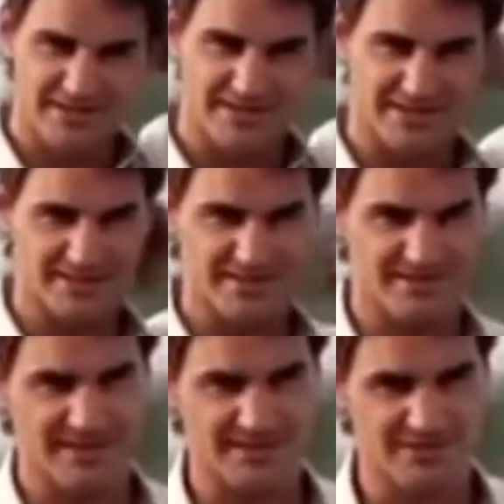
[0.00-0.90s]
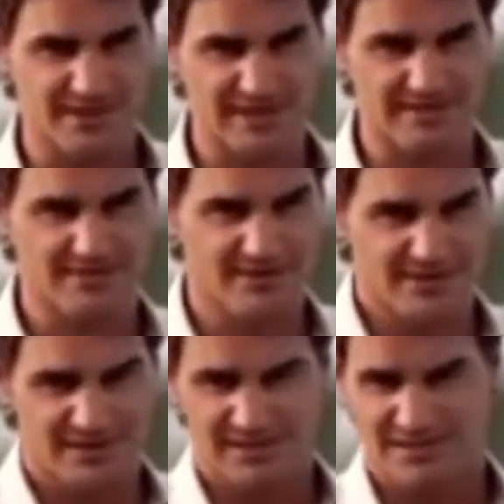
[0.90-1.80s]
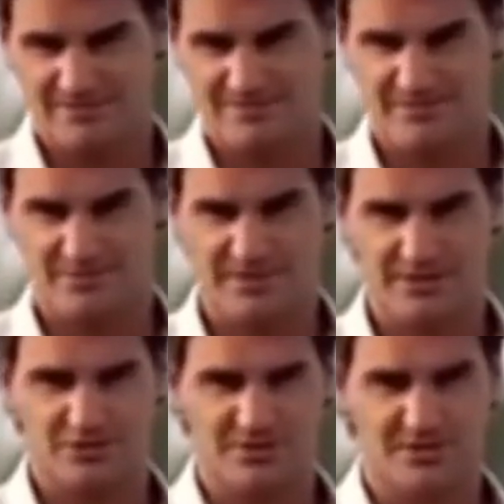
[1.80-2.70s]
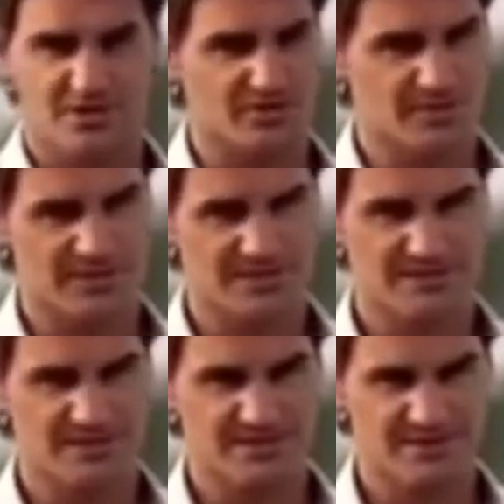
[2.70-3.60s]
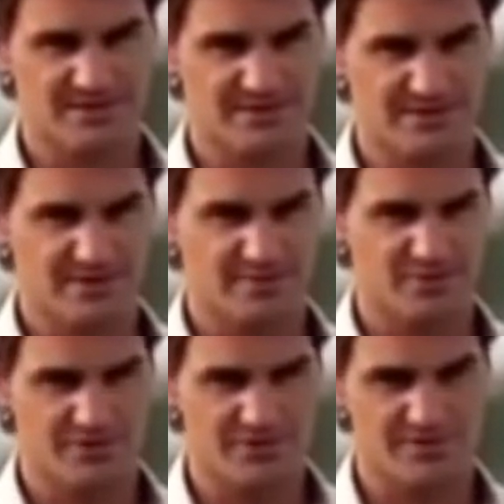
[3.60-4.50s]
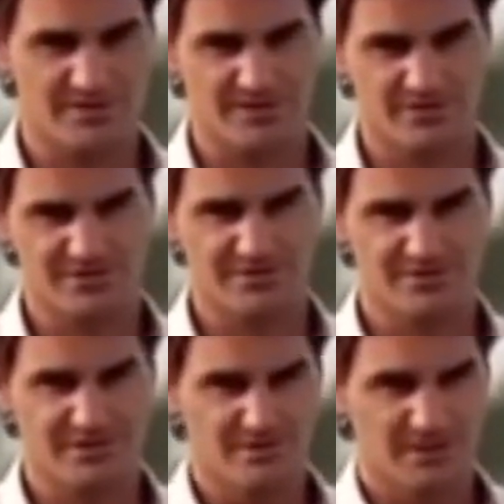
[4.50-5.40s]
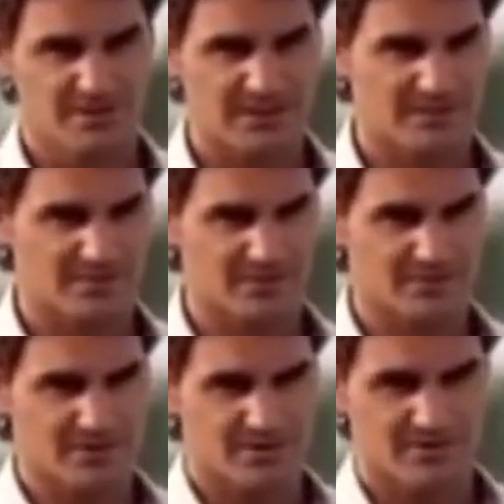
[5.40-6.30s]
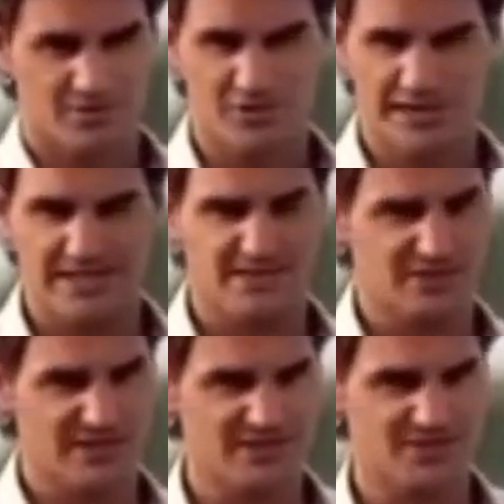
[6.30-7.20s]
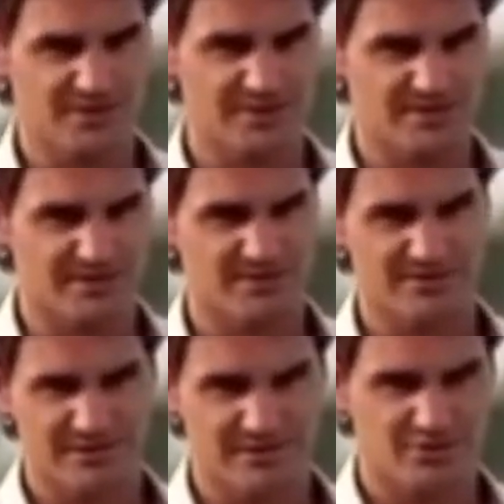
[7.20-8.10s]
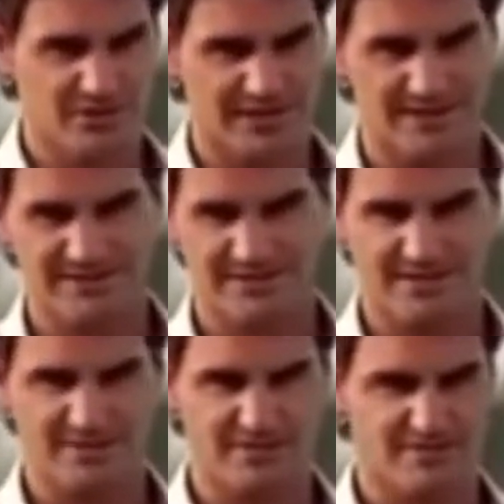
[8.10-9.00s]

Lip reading: tend to have. For me, always harmony in the team has been very important, but then also people who can challenge me, you know, who can tell